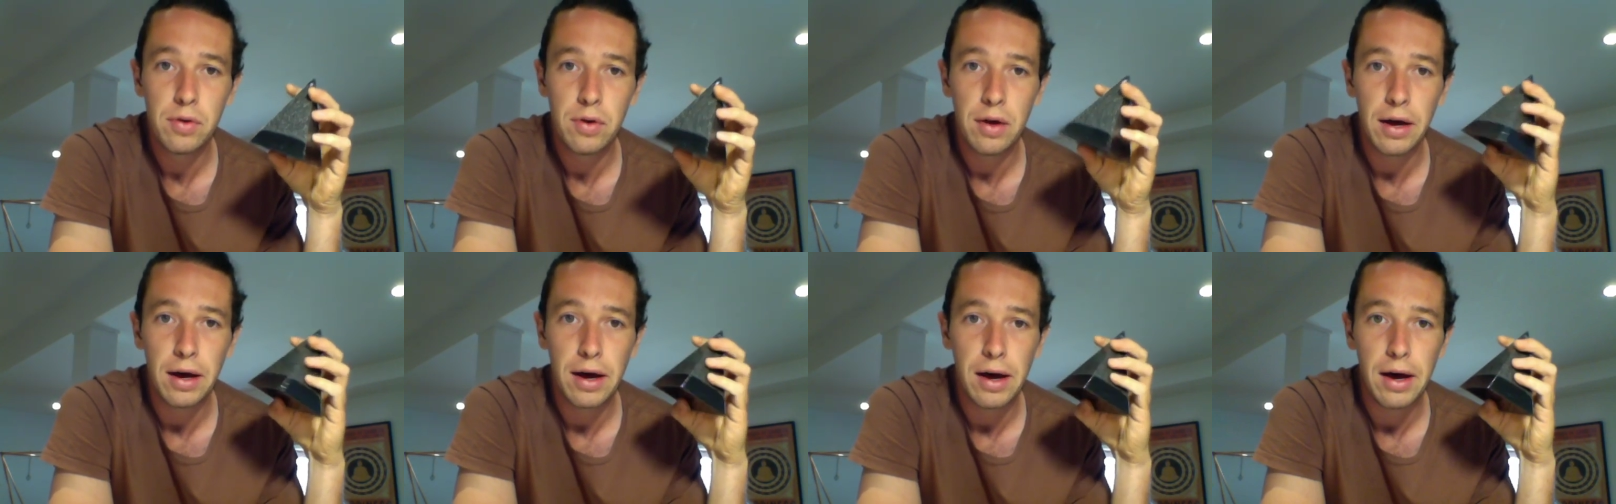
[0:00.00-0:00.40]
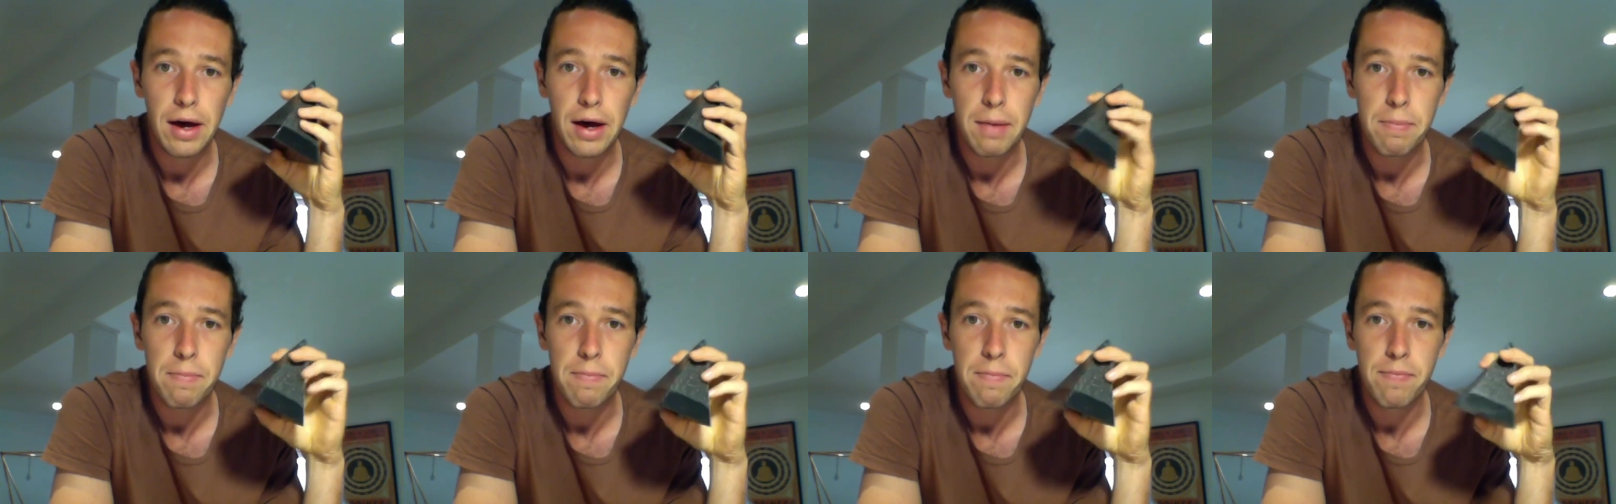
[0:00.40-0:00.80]

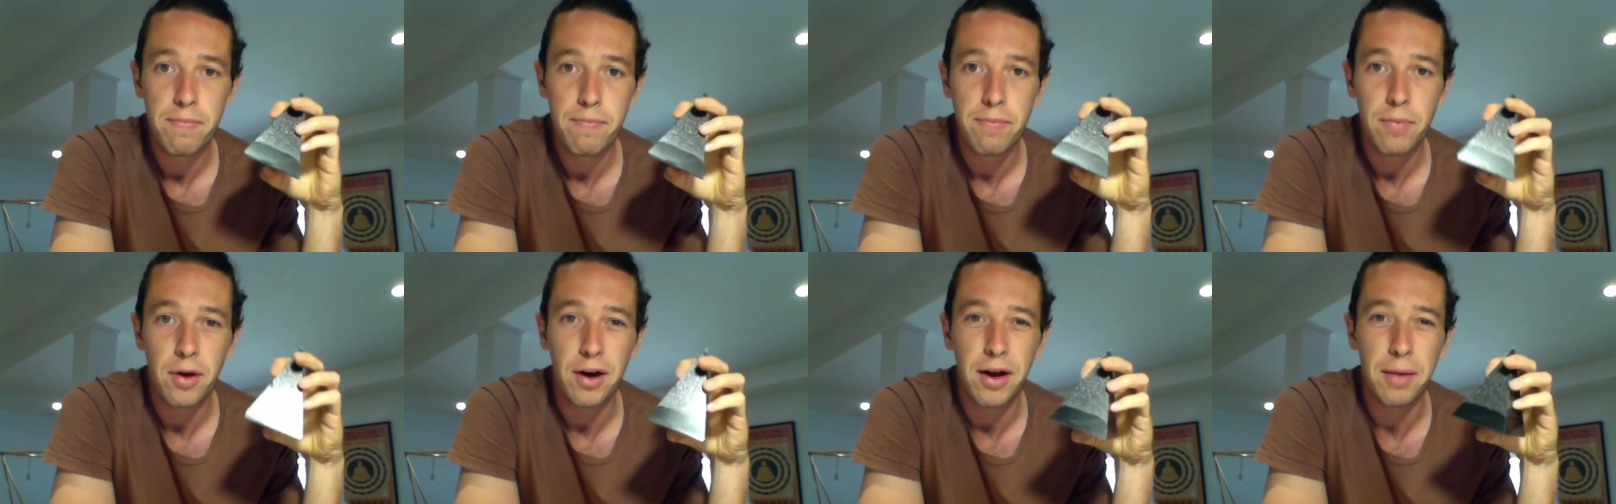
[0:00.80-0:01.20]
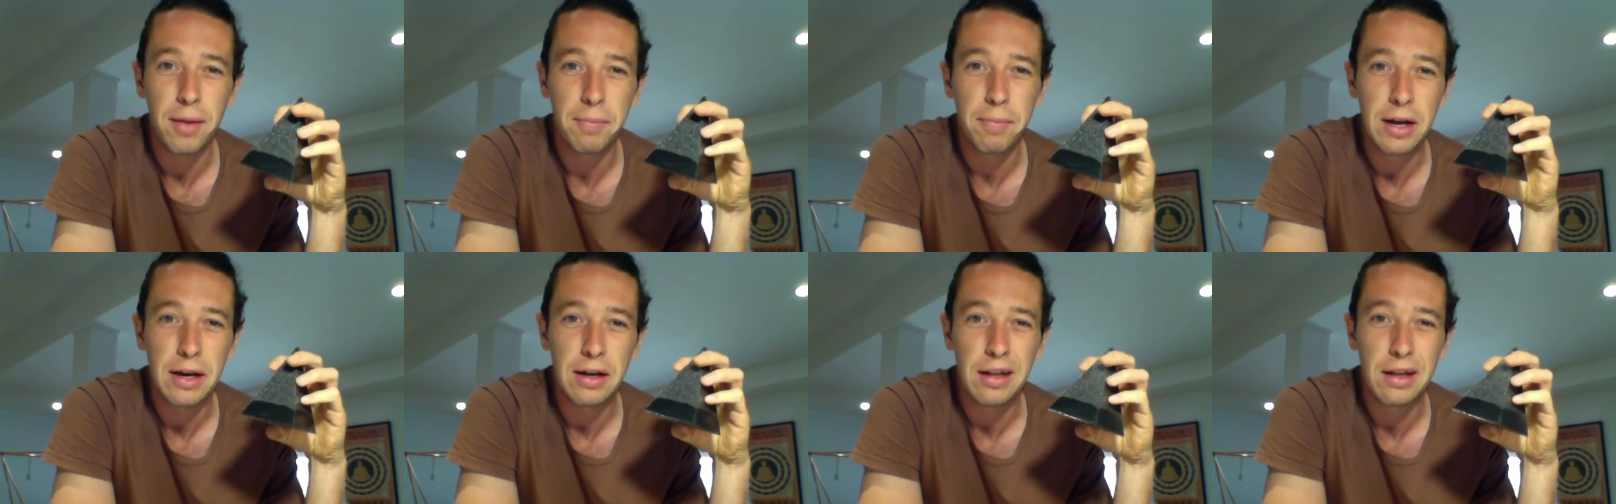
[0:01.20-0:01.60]
I am
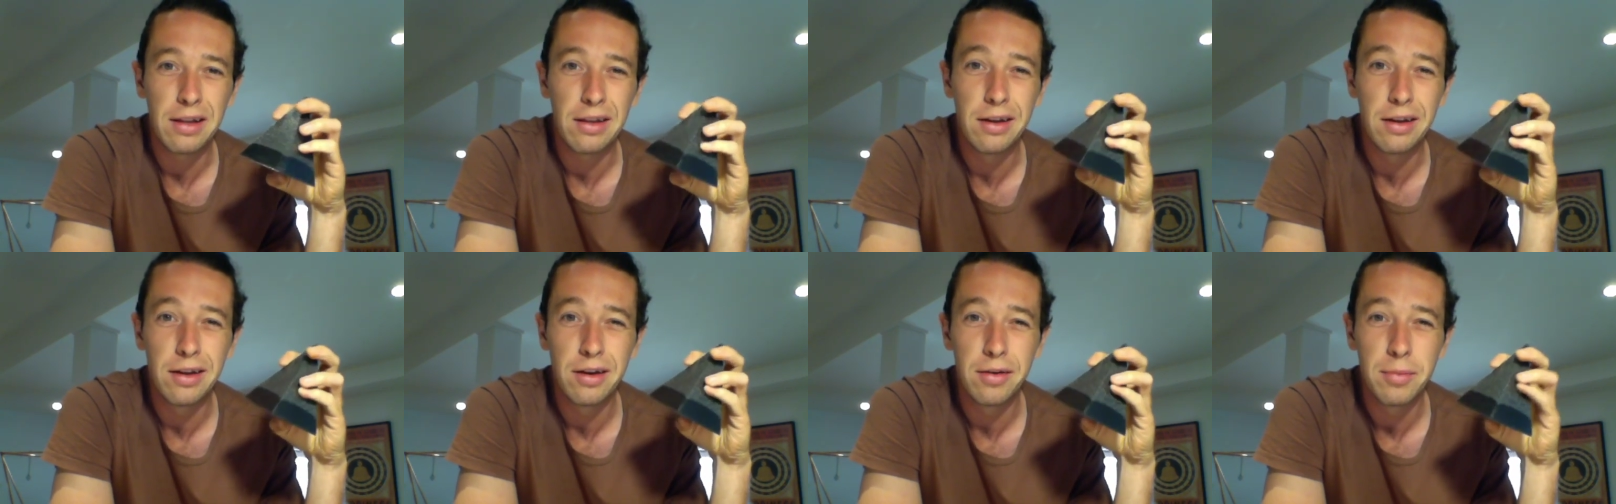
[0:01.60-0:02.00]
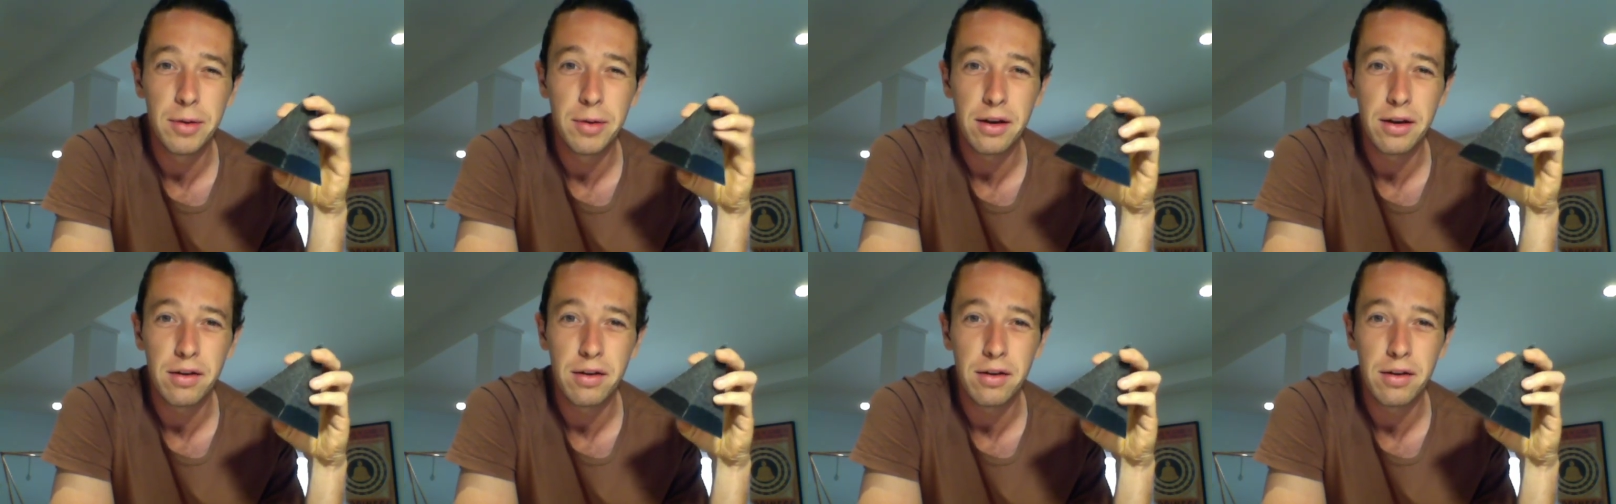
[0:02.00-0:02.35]
getting a little bit